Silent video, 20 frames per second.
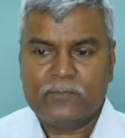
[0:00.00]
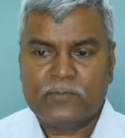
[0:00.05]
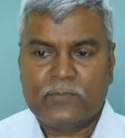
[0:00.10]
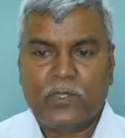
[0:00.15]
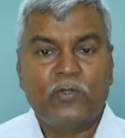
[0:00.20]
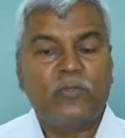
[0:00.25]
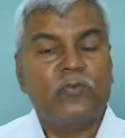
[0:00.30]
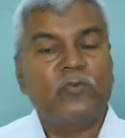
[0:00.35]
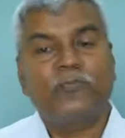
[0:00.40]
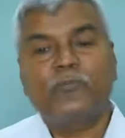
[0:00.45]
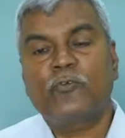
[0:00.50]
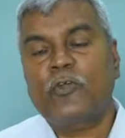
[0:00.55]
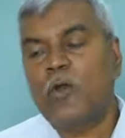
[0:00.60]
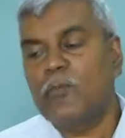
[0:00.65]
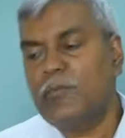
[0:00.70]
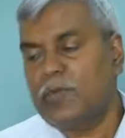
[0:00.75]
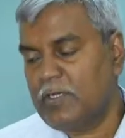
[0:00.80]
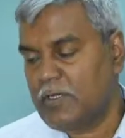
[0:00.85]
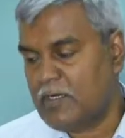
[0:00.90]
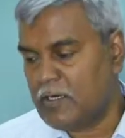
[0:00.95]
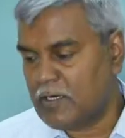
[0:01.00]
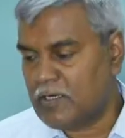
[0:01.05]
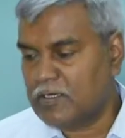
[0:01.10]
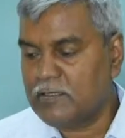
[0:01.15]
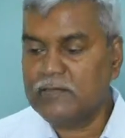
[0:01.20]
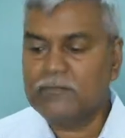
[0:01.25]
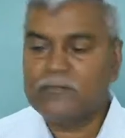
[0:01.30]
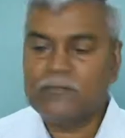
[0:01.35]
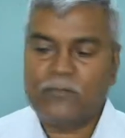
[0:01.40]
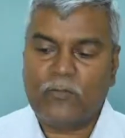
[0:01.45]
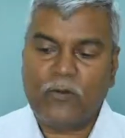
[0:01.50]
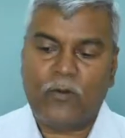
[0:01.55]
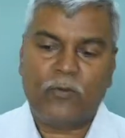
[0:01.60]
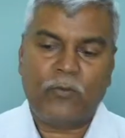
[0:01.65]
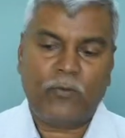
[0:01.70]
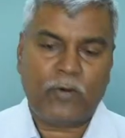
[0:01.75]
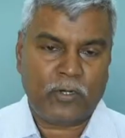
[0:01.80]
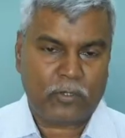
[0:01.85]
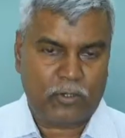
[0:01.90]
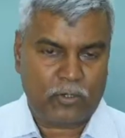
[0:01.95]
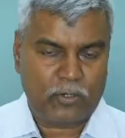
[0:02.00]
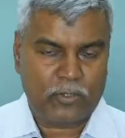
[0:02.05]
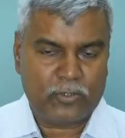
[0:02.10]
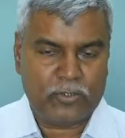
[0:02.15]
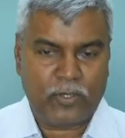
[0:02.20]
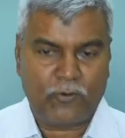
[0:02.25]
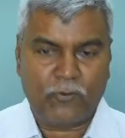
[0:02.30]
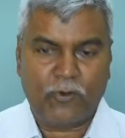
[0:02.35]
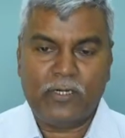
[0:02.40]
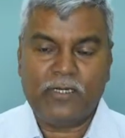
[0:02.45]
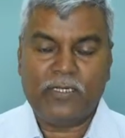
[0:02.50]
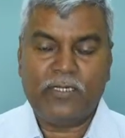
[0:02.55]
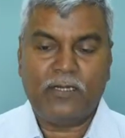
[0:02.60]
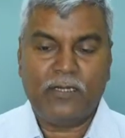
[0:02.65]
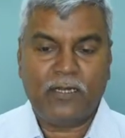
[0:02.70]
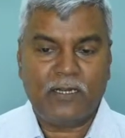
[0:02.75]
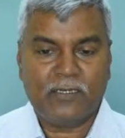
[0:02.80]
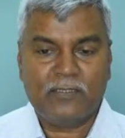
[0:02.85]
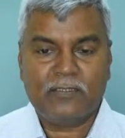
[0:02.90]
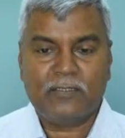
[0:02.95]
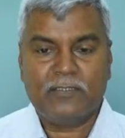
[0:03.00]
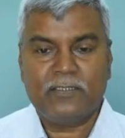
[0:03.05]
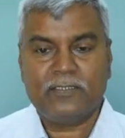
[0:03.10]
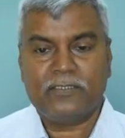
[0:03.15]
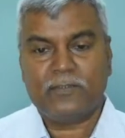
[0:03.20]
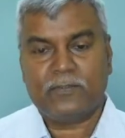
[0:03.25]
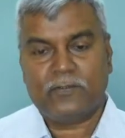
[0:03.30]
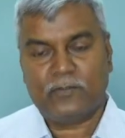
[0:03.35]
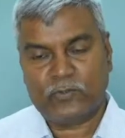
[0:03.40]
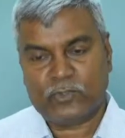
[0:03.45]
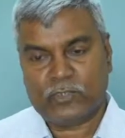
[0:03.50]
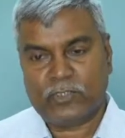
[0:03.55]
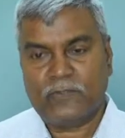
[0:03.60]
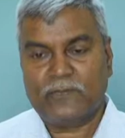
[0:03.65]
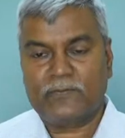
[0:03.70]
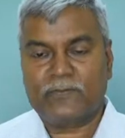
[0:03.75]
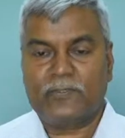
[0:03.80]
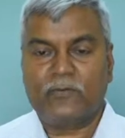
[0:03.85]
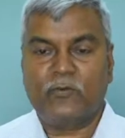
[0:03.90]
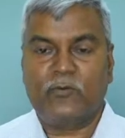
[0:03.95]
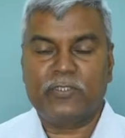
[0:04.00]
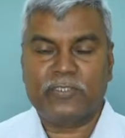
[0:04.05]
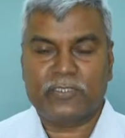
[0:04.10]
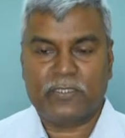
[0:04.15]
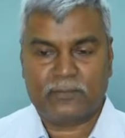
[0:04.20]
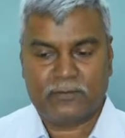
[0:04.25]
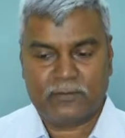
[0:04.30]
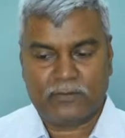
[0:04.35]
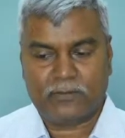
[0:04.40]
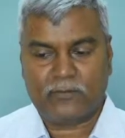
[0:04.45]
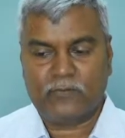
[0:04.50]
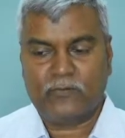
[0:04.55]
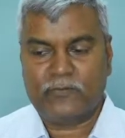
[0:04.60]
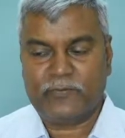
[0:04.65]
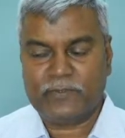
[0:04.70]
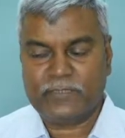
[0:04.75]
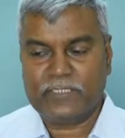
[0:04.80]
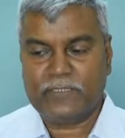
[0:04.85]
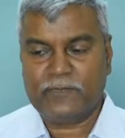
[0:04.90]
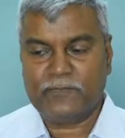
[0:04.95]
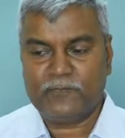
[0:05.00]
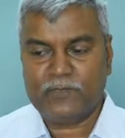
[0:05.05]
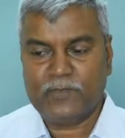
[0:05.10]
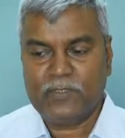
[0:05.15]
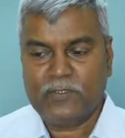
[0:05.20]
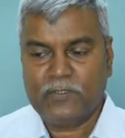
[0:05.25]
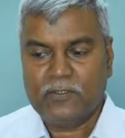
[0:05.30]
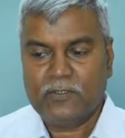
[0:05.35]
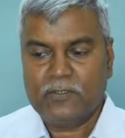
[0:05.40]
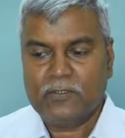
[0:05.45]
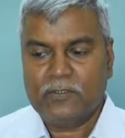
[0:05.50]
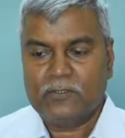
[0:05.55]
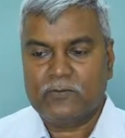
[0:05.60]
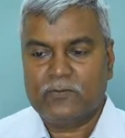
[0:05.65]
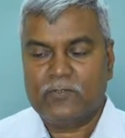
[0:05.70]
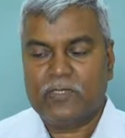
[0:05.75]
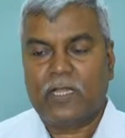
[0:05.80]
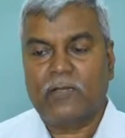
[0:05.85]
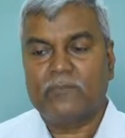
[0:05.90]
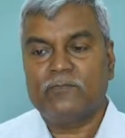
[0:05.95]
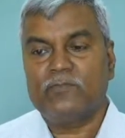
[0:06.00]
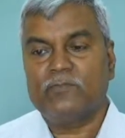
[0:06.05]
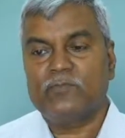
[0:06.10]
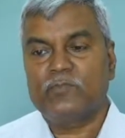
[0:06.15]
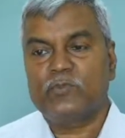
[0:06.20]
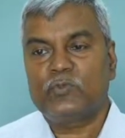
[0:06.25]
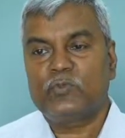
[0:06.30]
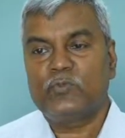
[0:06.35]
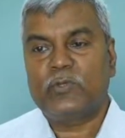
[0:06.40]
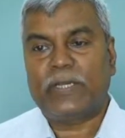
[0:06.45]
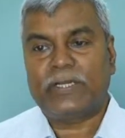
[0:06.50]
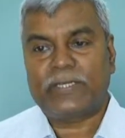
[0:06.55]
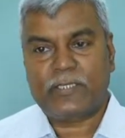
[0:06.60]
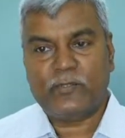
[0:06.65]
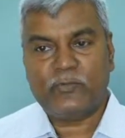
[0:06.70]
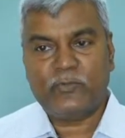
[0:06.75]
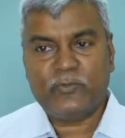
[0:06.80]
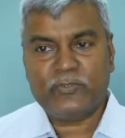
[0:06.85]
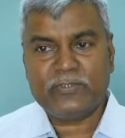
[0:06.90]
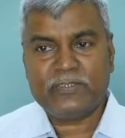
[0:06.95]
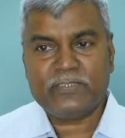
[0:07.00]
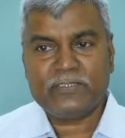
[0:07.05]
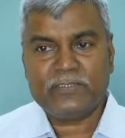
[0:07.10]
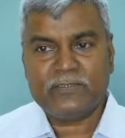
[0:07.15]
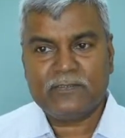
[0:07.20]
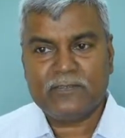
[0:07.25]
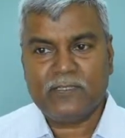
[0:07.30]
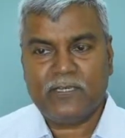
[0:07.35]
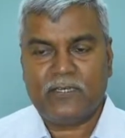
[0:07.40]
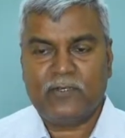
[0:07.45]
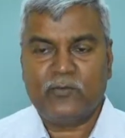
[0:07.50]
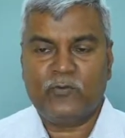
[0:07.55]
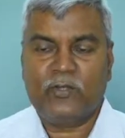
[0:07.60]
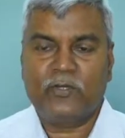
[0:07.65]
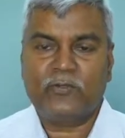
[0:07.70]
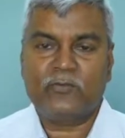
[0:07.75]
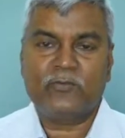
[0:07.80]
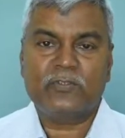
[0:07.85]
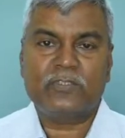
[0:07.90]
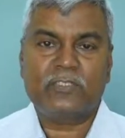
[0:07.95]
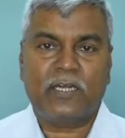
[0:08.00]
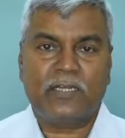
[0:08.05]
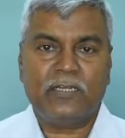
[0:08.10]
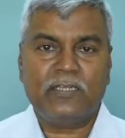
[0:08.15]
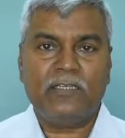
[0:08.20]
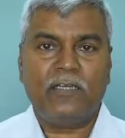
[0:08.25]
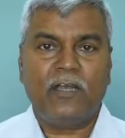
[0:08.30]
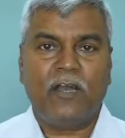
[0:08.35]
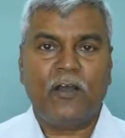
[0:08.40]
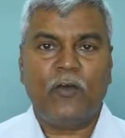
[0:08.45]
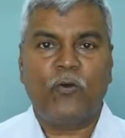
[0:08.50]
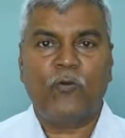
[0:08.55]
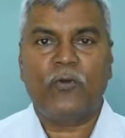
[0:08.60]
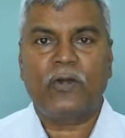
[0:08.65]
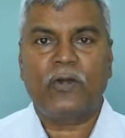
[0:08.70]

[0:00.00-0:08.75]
Now you probably learn or you have already learned this notion of correlation coefficient. We have two attributes and we want to study how